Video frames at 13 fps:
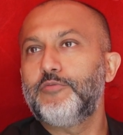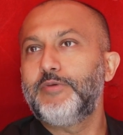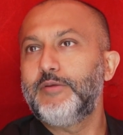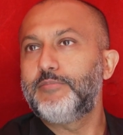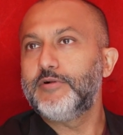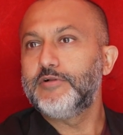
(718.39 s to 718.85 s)

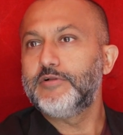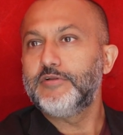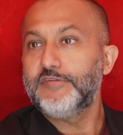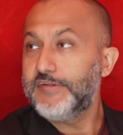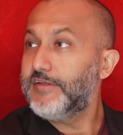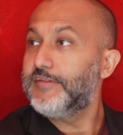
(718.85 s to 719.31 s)
people
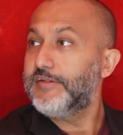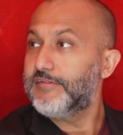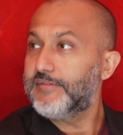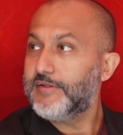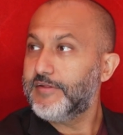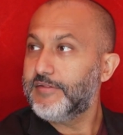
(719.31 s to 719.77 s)
see
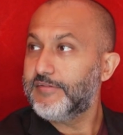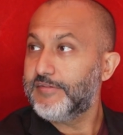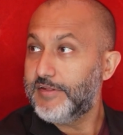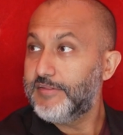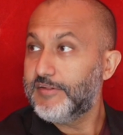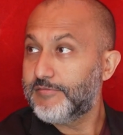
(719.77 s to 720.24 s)
these things,
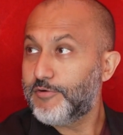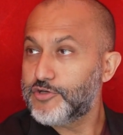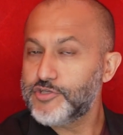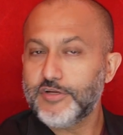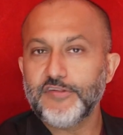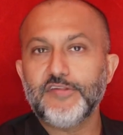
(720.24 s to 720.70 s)
see these
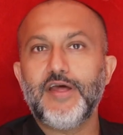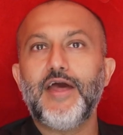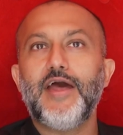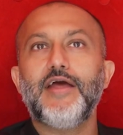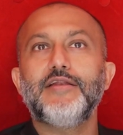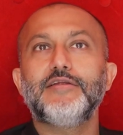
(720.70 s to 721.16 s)
projects,
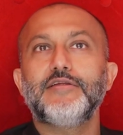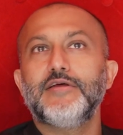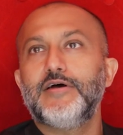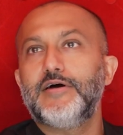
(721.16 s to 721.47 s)
and